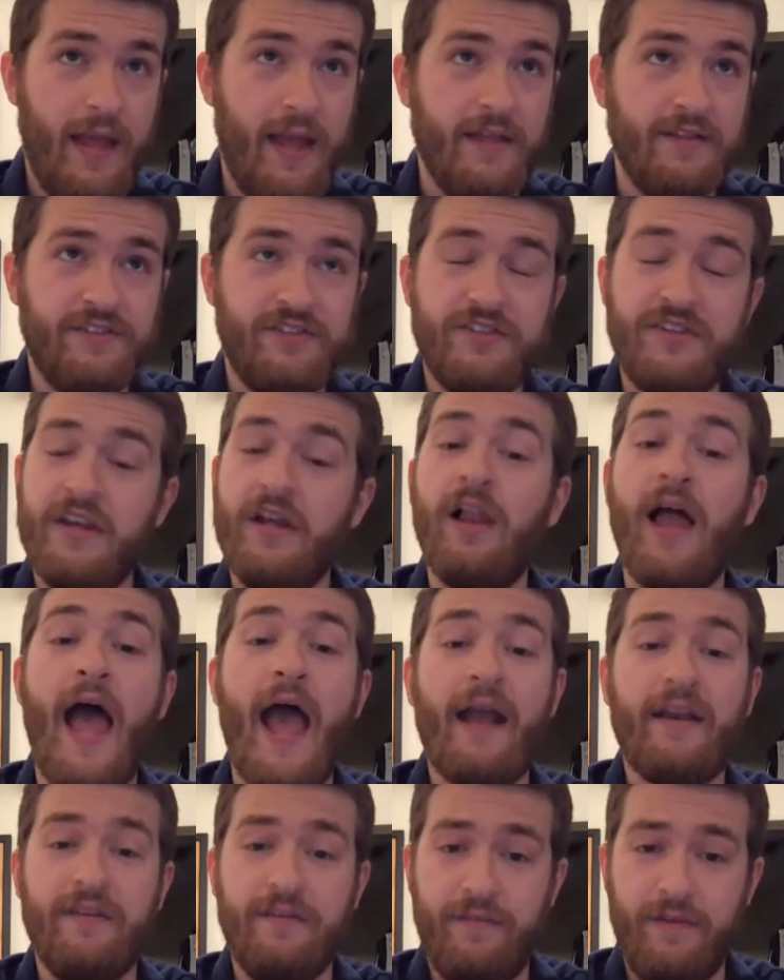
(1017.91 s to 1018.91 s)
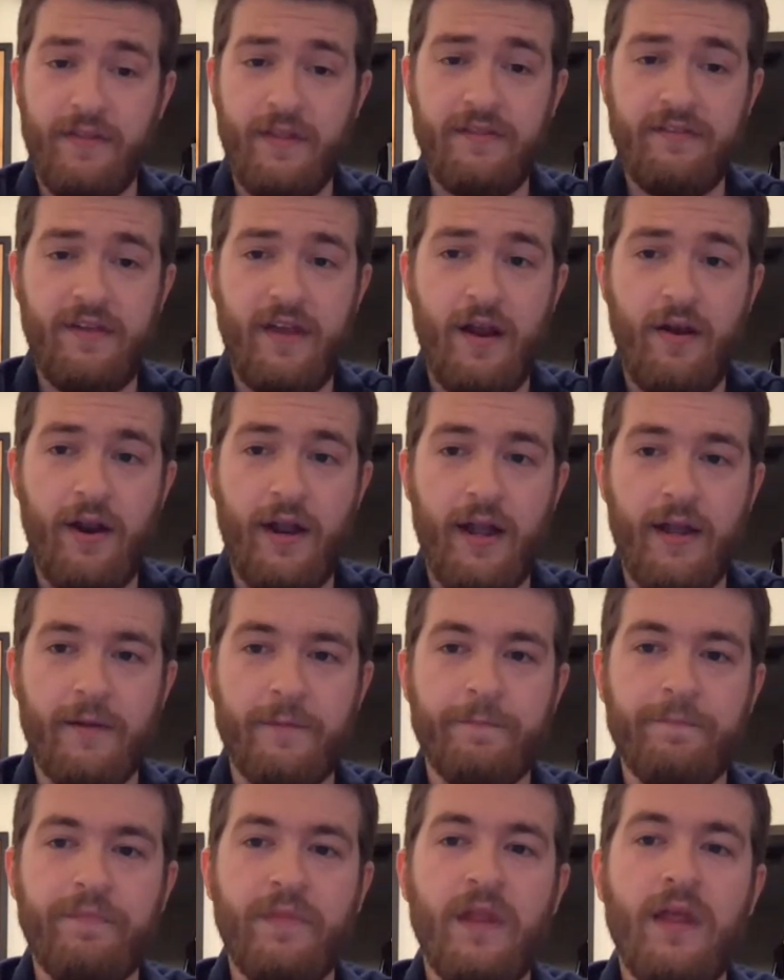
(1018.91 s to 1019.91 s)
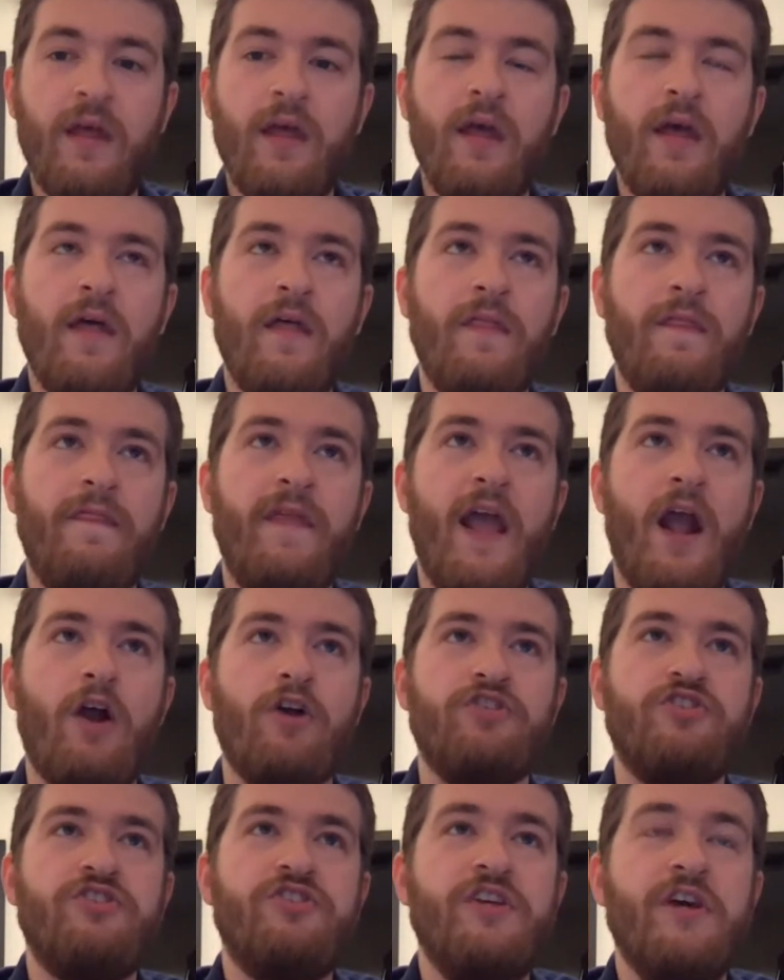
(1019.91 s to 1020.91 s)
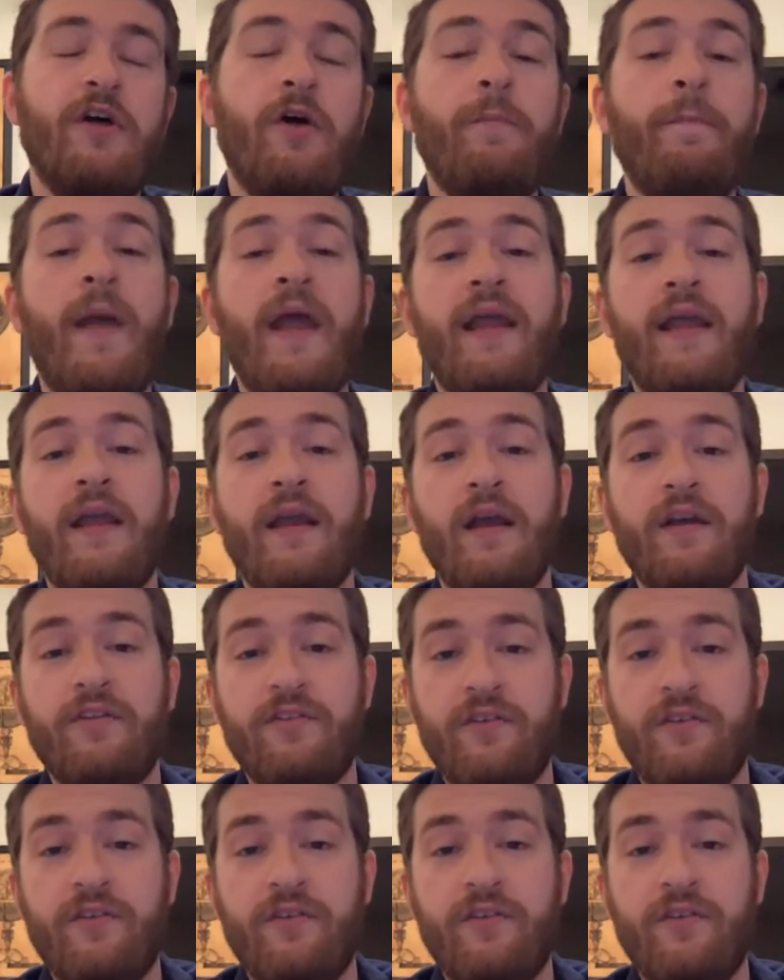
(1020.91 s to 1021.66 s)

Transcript: is still active in this area, they are still making a